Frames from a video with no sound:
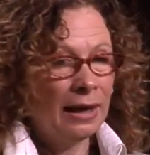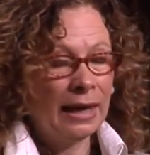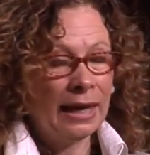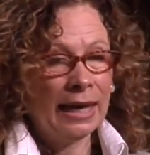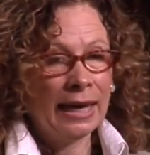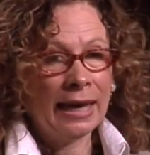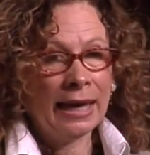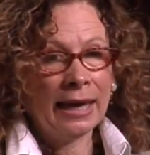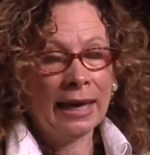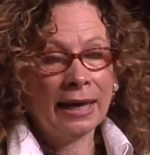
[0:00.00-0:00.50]

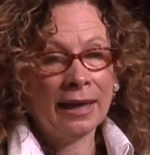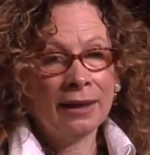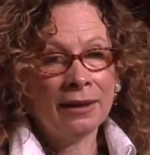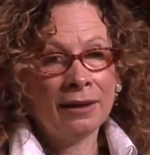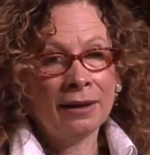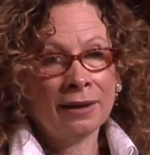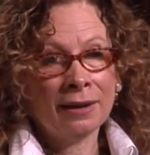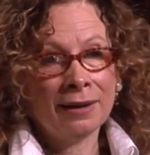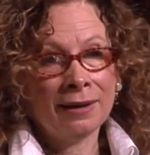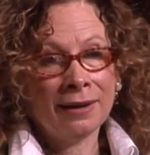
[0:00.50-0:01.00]

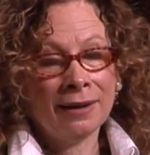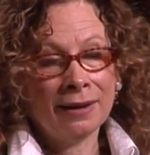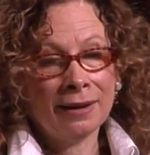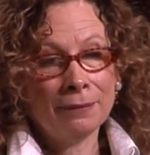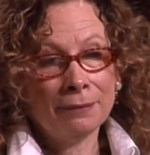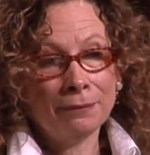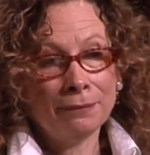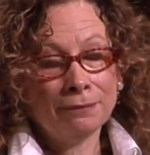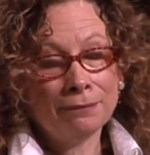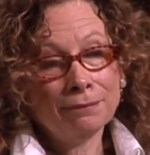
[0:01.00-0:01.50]
And
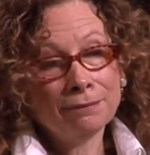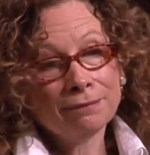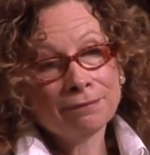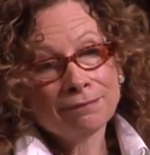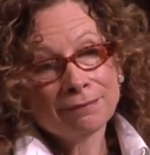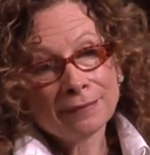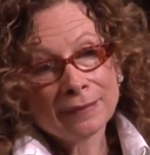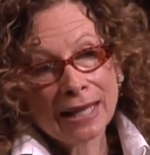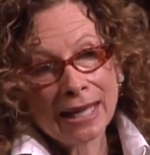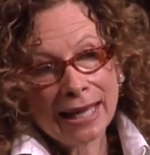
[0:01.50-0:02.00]

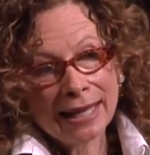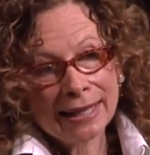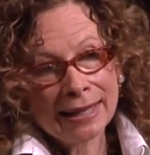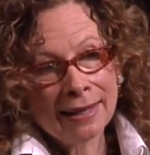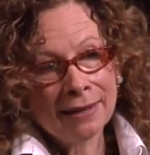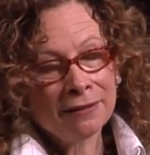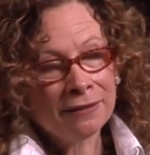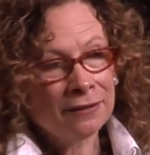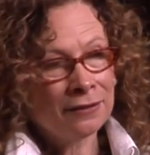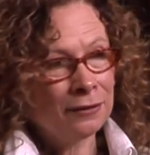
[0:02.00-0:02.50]
I
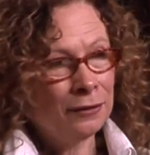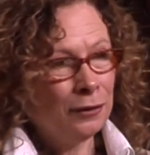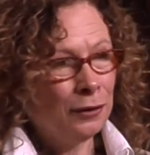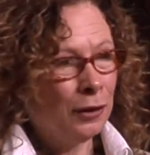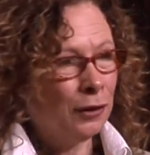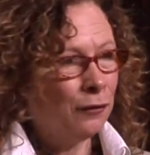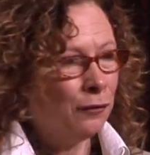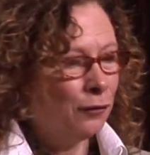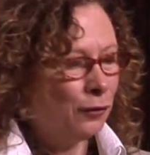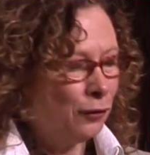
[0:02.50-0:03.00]
guess, you
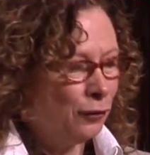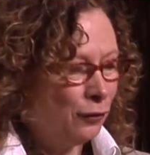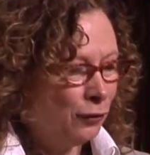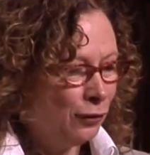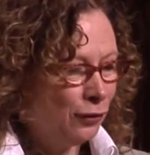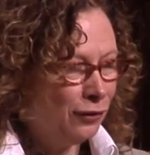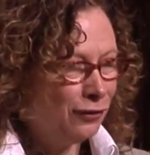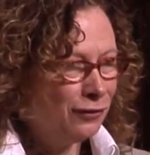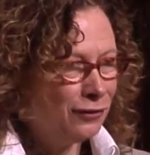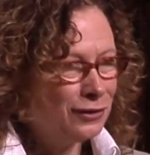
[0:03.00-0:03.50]
know, for,
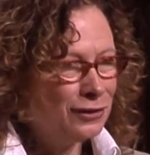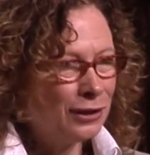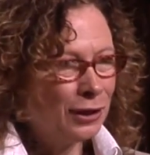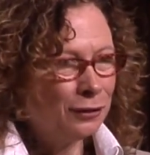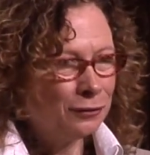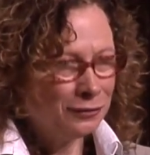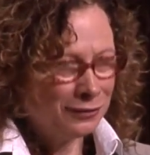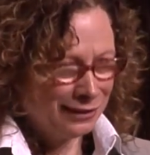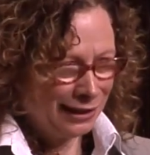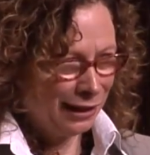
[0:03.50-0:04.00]
so
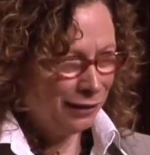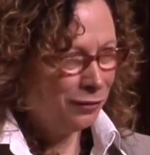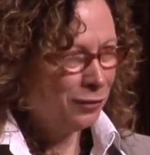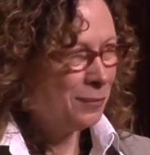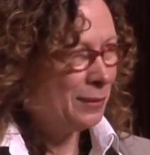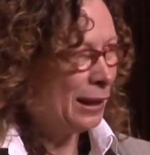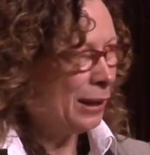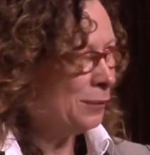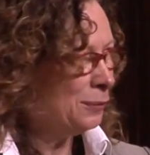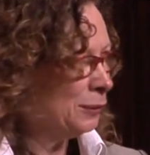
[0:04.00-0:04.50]
take from that